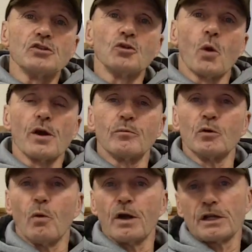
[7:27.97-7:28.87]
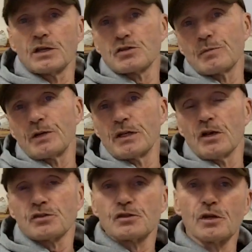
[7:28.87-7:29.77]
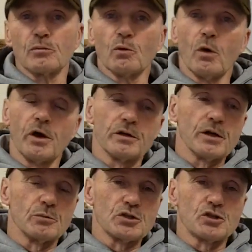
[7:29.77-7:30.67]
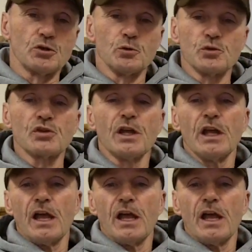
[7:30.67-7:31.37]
It's your number one against somebody else's number one or number twos,